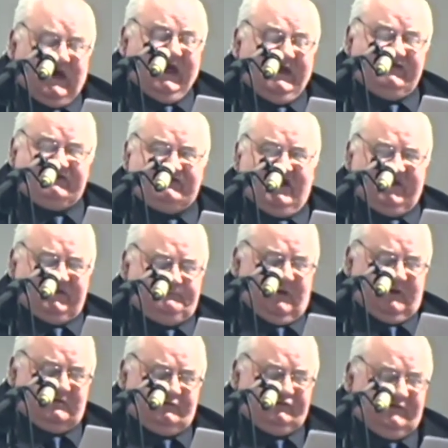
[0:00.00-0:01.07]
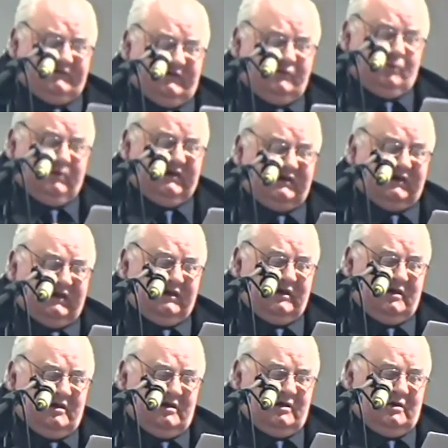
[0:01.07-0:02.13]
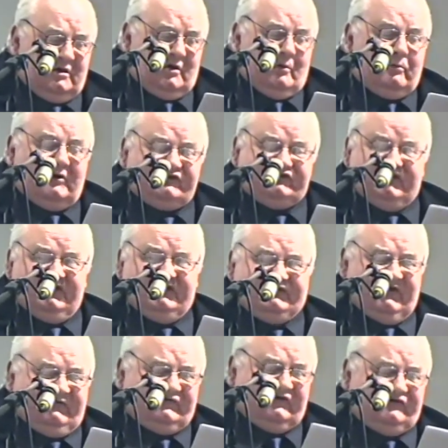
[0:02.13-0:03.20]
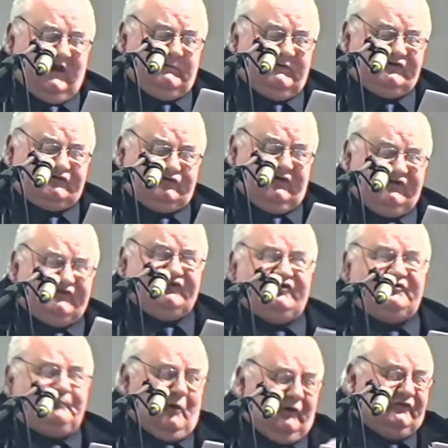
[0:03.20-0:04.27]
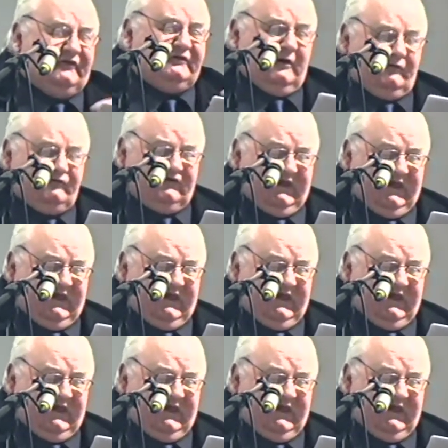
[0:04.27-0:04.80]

I sat buckled in and weary, watching safety demonstrations pointing out